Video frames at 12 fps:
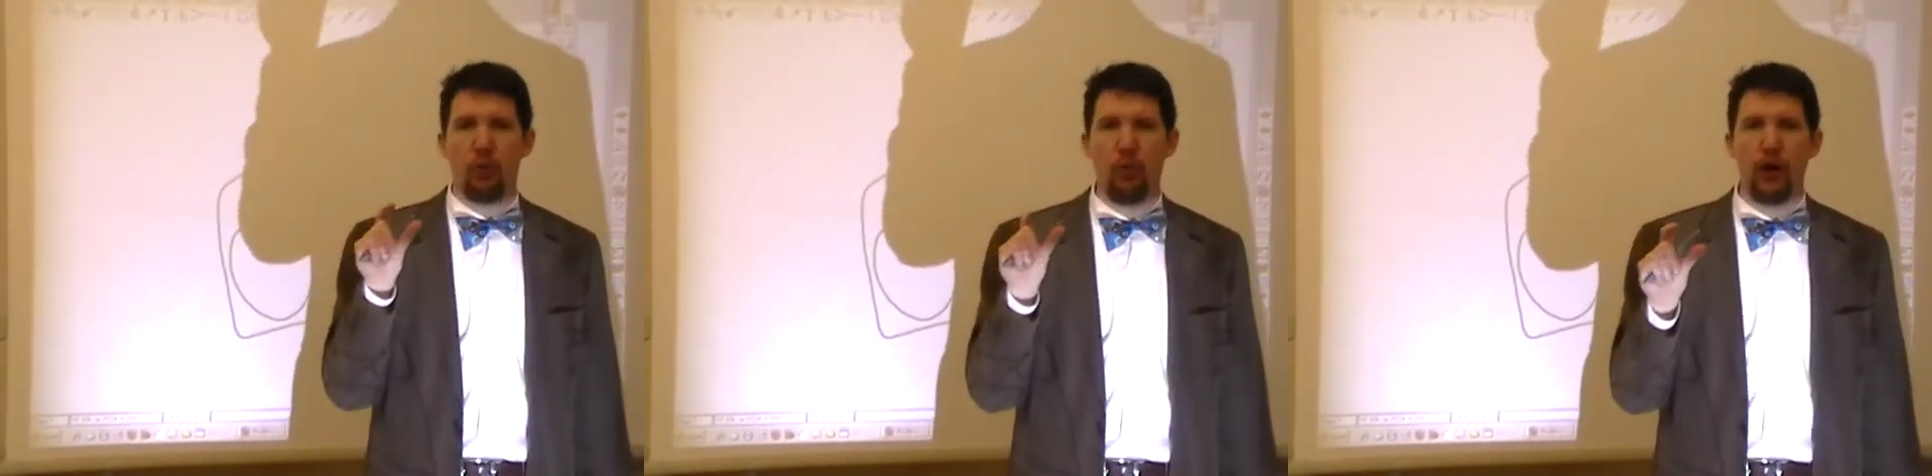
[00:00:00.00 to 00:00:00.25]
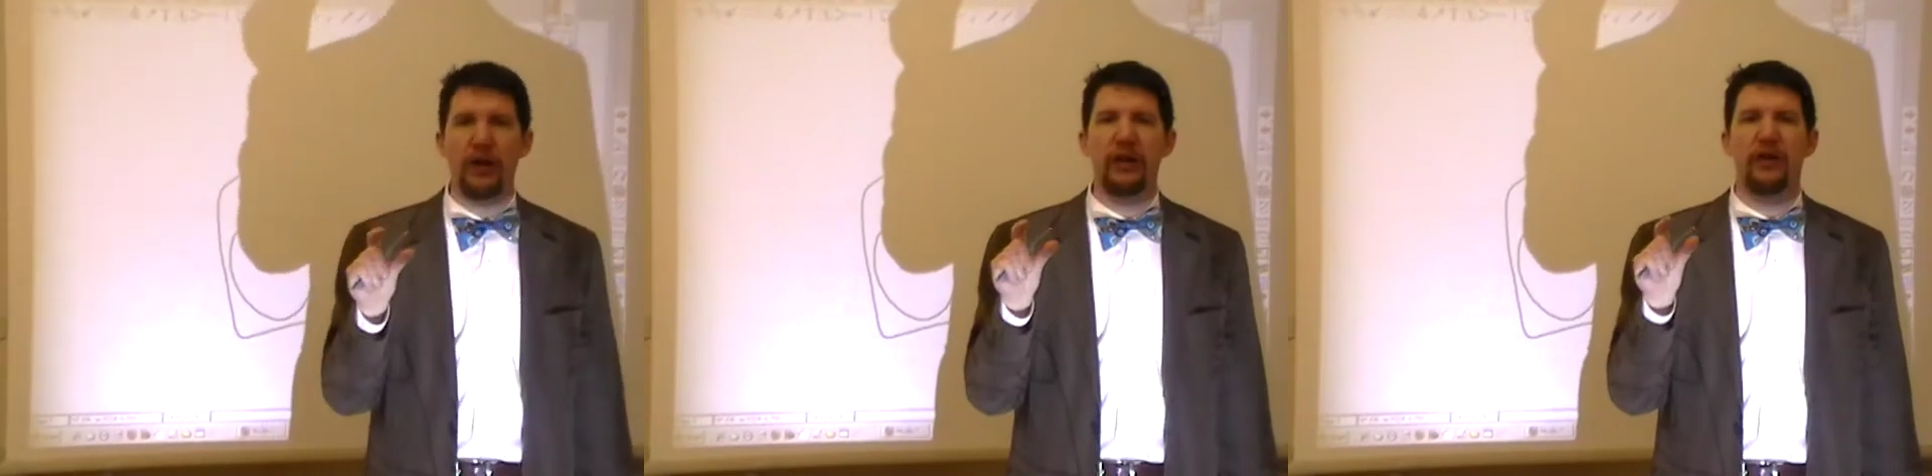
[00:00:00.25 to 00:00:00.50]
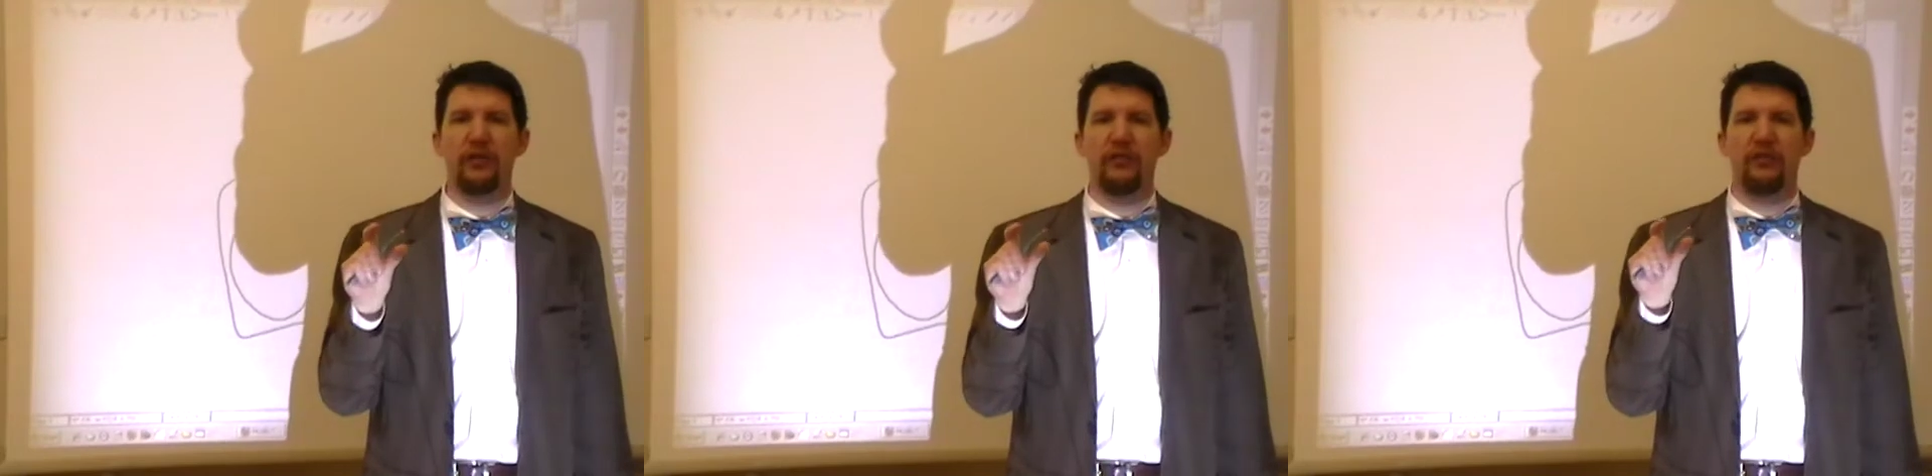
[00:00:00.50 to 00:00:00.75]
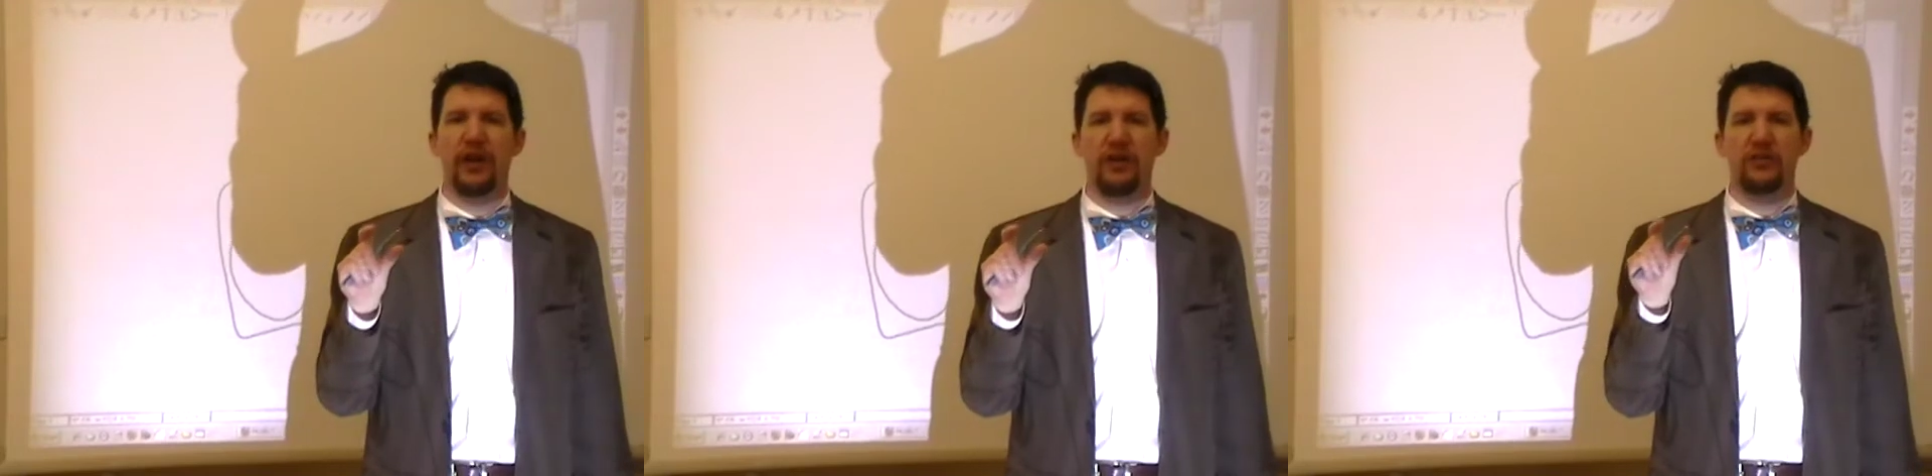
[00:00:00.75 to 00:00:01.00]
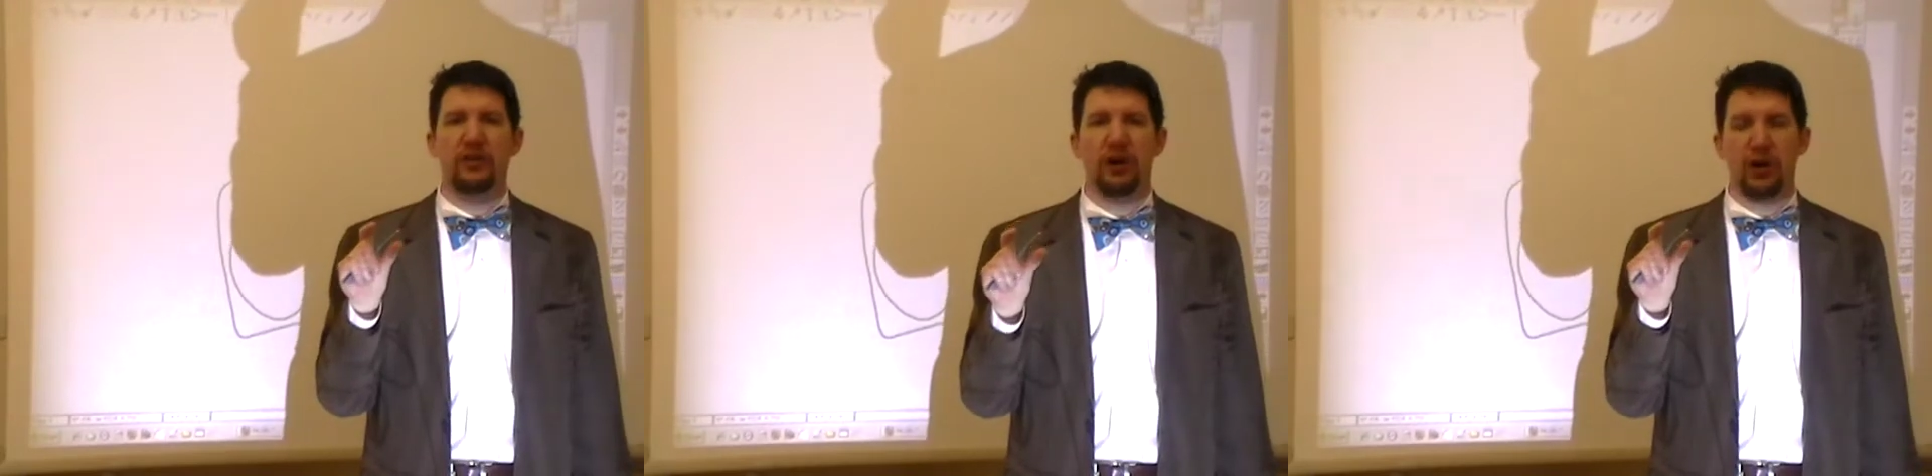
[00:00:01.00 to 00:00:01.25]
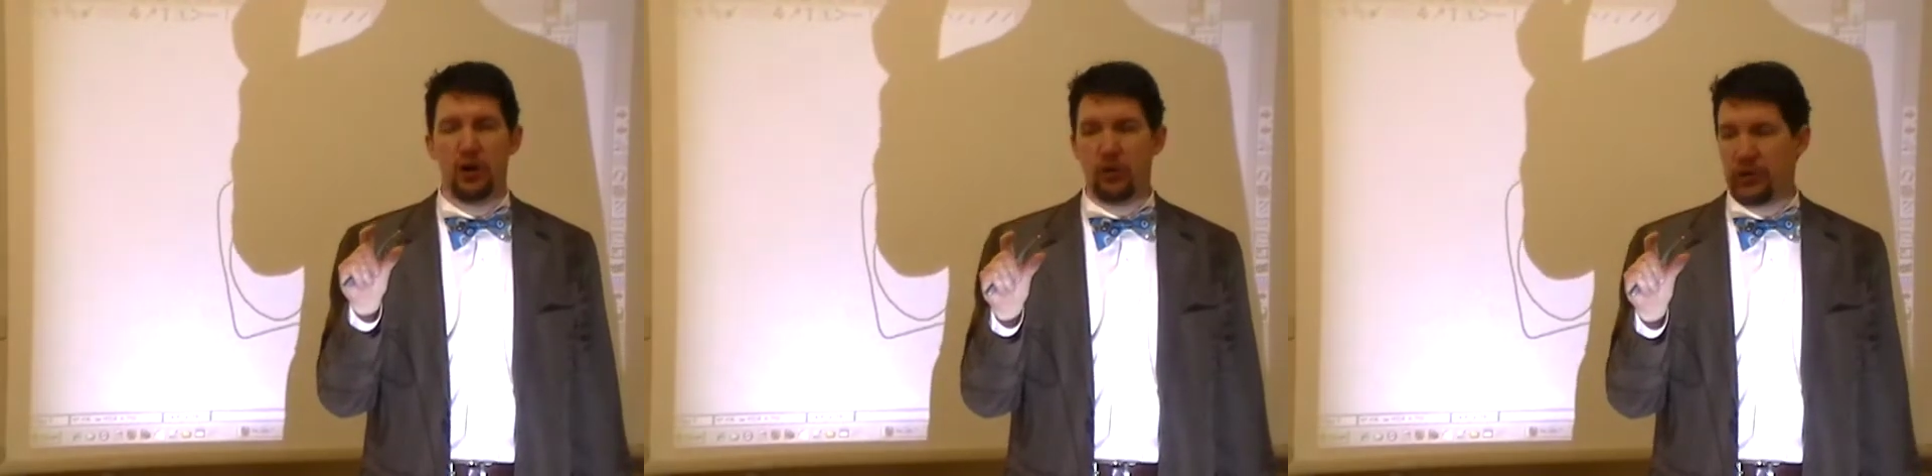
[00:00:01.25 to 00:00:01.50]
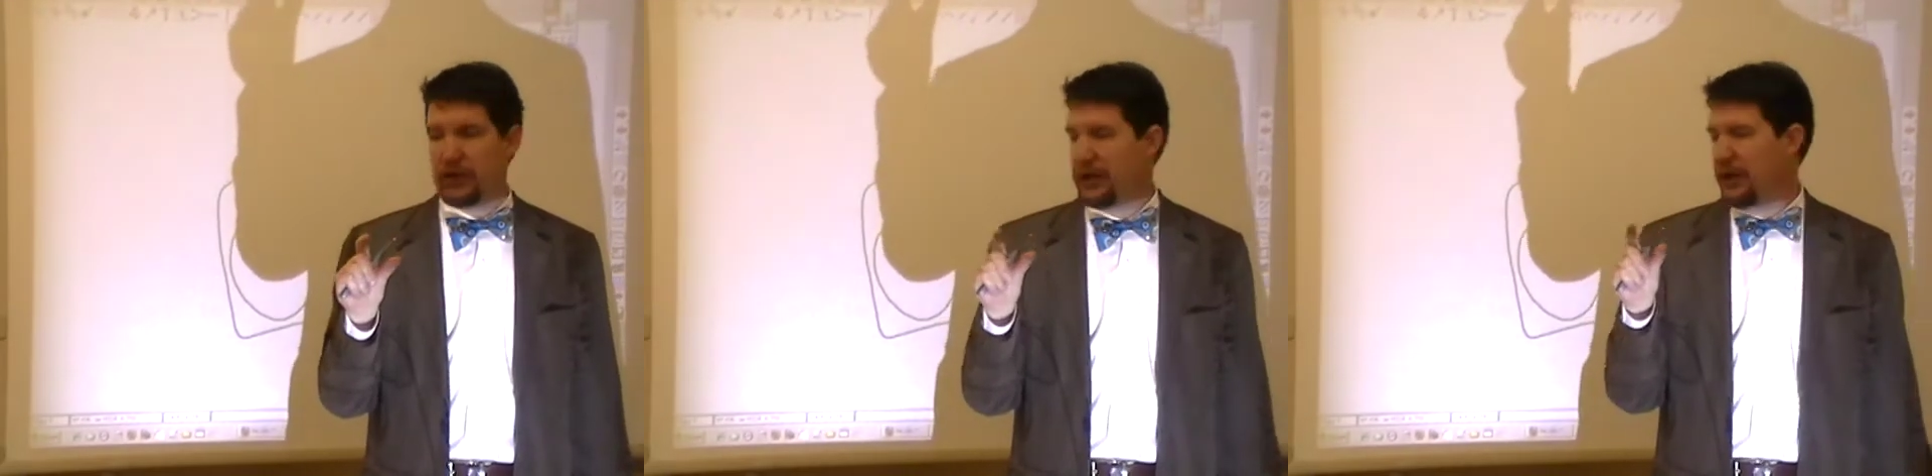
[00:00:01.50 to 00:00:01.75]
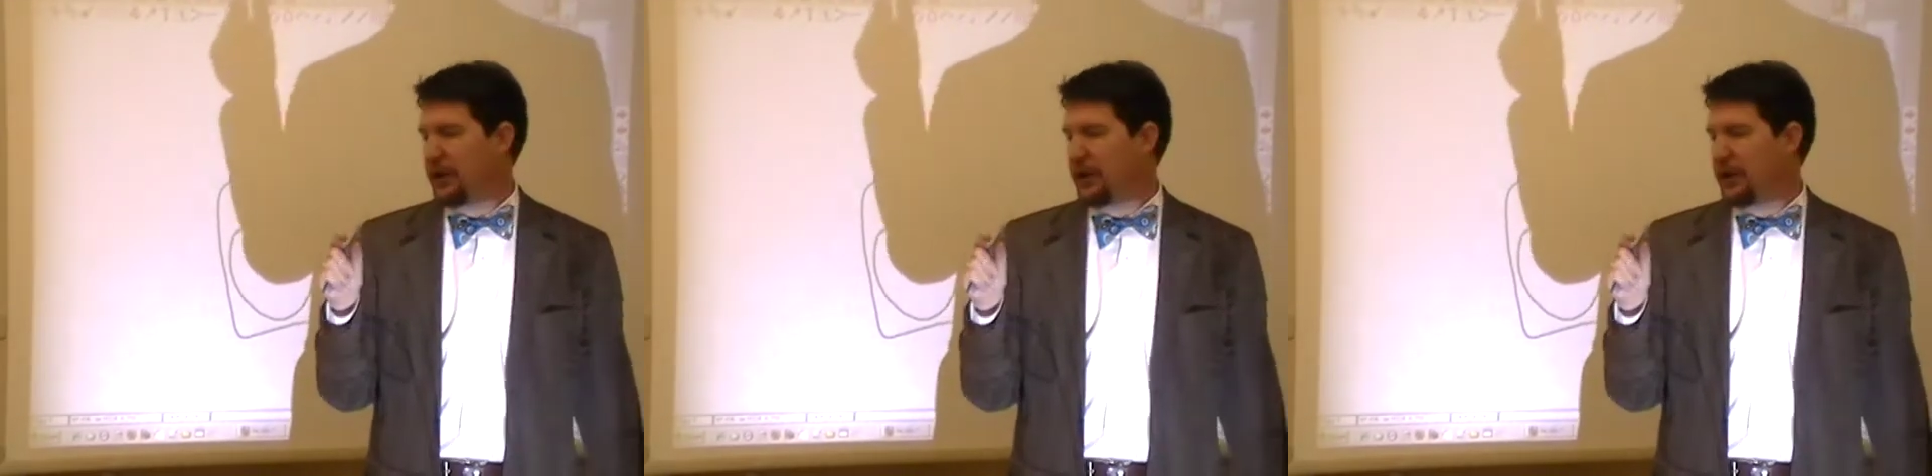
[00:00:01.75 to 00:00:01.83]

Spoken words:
one event only.